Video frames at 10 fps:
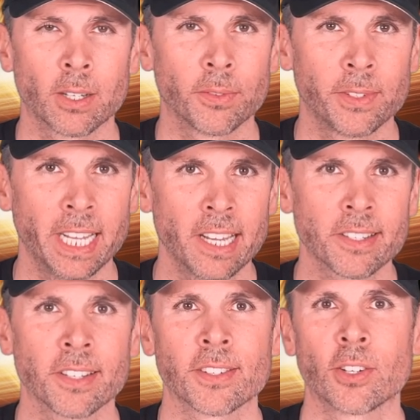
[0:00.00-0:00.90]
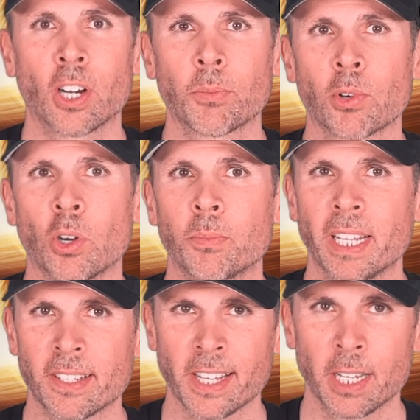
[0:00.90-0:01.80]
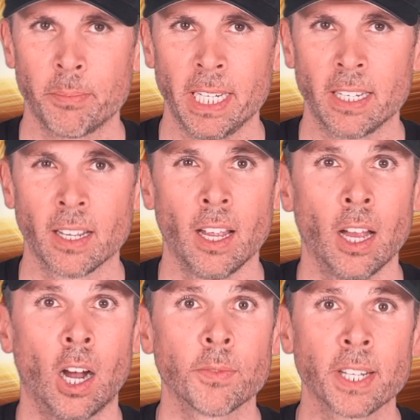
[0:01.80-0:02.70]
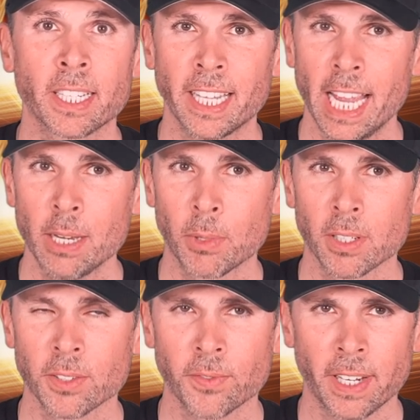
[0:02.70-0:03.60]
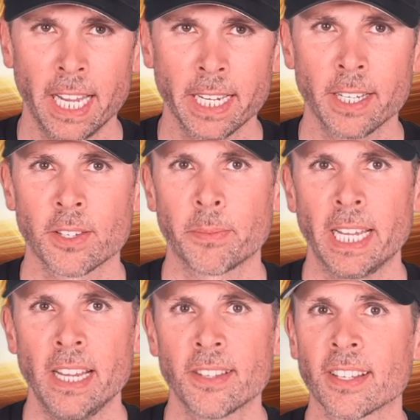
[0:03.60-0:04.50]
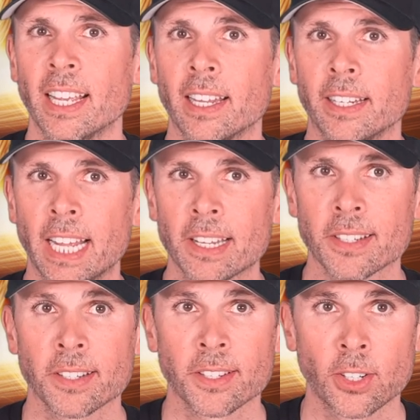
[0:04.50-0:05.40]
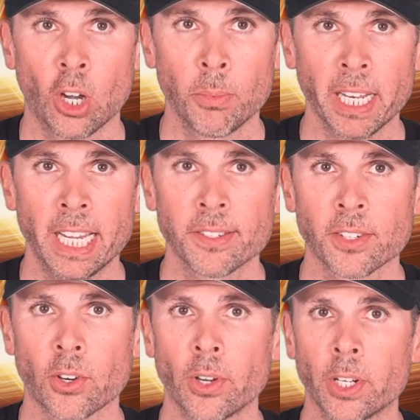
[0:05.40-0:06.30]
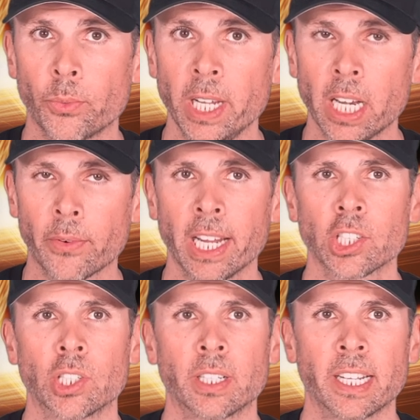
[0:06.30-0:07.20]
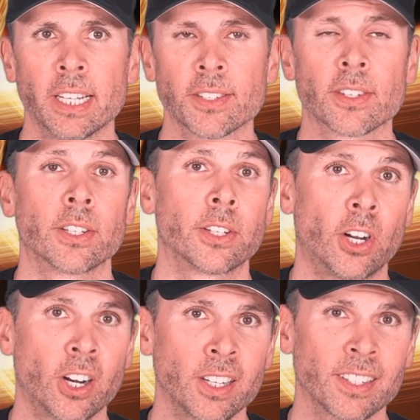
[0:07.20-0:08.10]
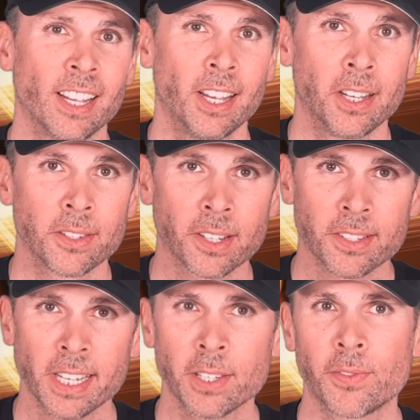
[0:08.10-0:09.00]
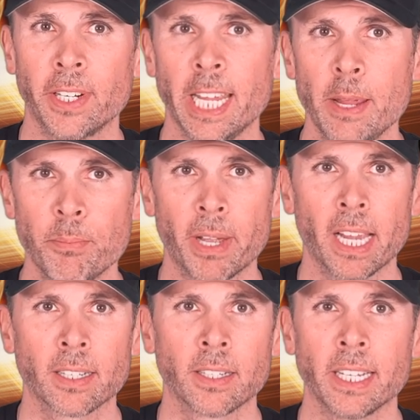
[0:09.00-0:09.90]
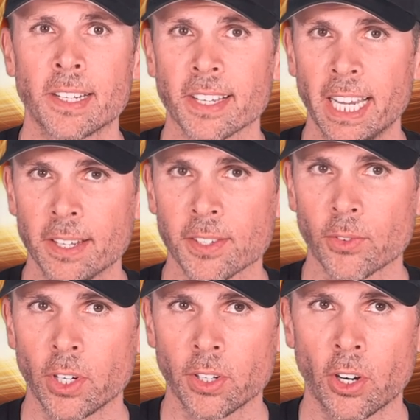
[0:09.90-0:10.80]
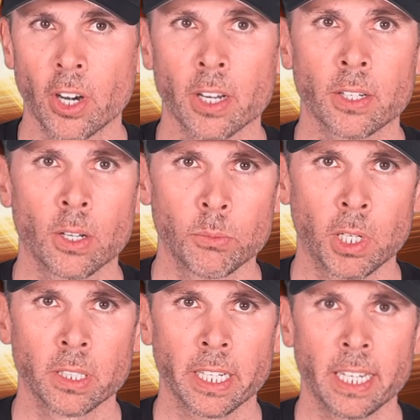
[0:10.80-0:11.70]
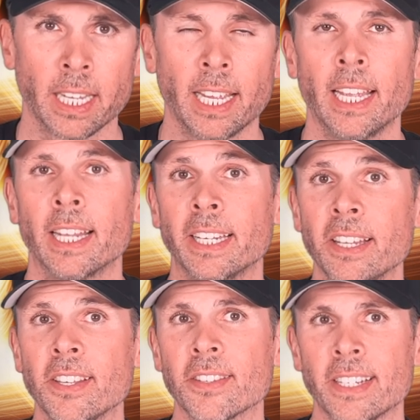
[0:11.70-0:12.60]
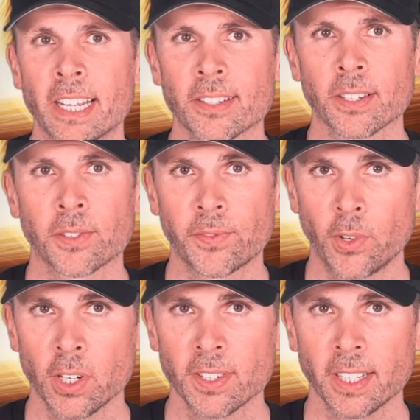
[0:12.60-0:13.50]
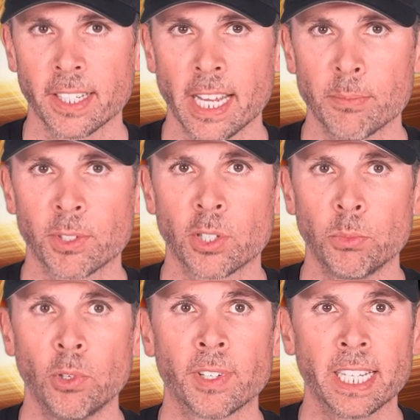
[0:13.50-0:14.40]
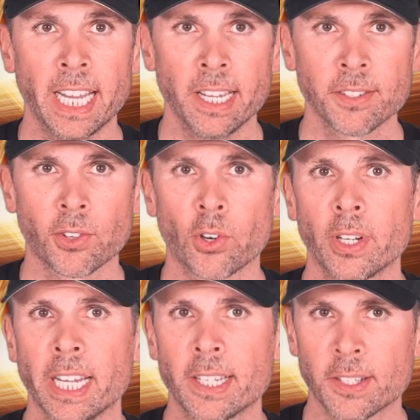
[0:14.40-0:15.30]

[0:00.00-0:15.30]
of NASA's DART probe this had been. After 10 months flying in space, NASA's Double Asteroid Redirection Test, DART, successfully impacted its asteroid target on Monday. This is NASA's first attempt to move an asteroid in